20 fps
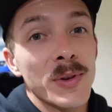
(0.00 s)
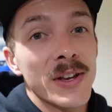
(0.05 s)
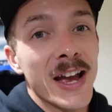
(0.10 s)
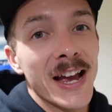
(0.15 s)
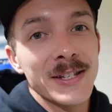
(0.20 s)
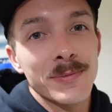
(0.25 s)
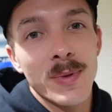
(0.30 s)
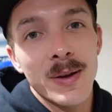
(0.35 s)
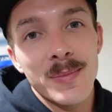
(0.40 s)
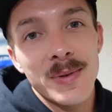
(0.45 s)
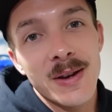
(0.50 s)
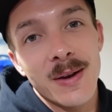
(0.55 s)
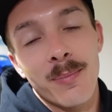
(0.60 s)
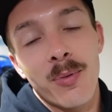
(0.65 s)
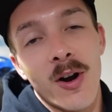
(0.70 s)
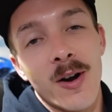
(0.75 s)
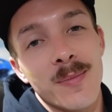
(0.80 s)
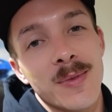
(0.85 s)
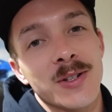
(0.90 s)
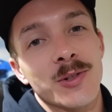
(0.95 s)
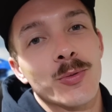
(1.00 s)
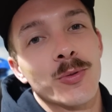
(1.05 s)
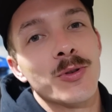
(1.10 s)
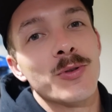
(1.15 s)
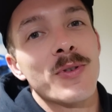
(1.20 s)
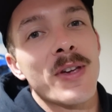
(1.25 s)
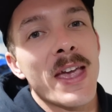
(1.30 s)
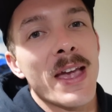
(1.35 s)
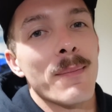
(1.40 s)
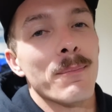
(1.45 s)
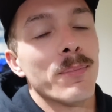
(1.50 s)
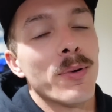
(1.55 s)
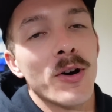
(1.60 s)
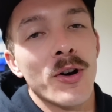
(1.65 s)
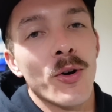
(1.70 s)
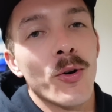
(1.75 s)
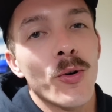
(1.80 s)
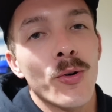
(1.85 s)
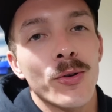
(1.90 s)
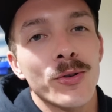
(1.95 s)
of you guys might be in apartments where you can't
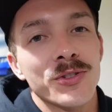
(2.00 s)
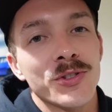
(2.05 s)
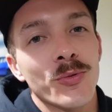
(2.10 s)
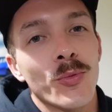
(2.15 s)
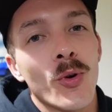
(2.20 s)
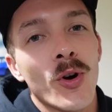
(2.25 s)
put holes in